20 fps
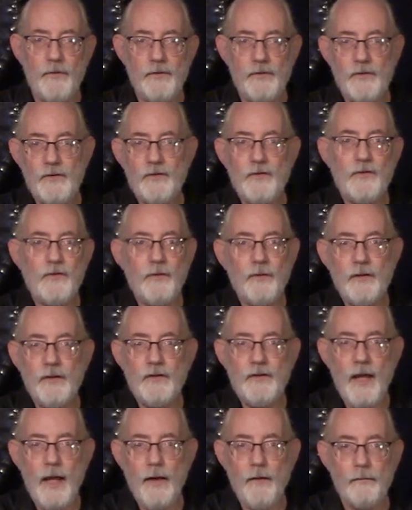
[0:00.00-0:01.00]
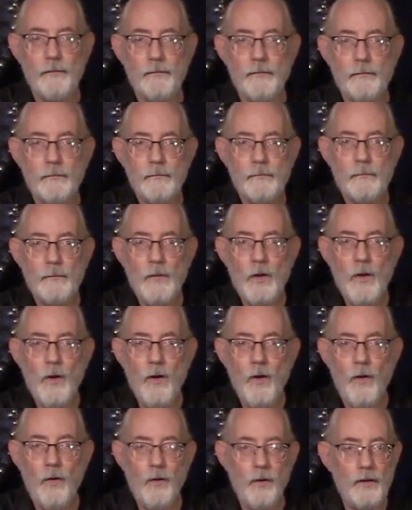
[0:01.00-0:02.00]
and you just turn it down.
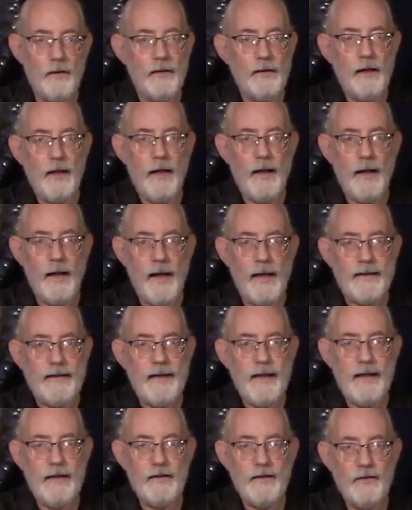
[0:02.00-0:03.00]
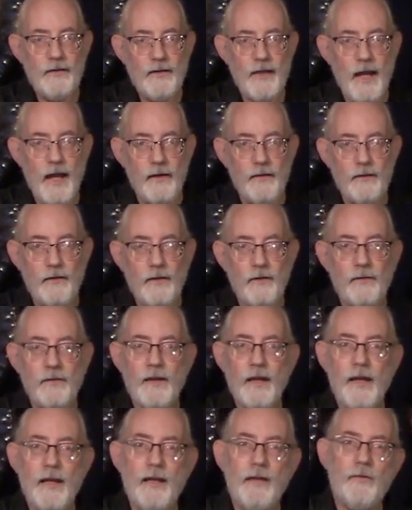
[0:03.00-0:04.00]
Or, I can't hear that.
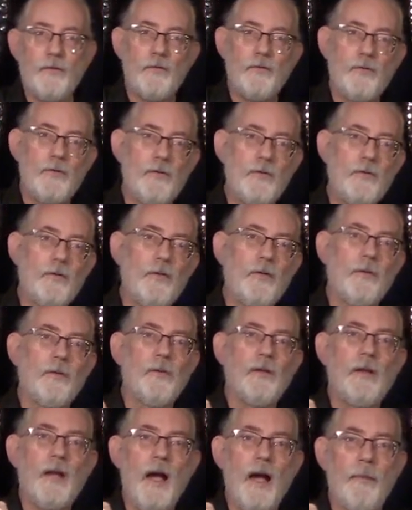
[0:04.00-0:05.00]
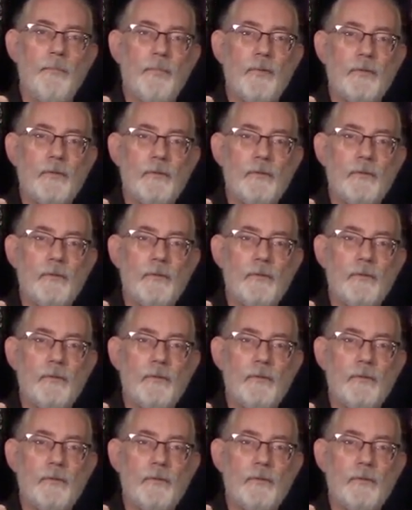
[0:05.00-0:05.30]
Okay, shh, turn it up.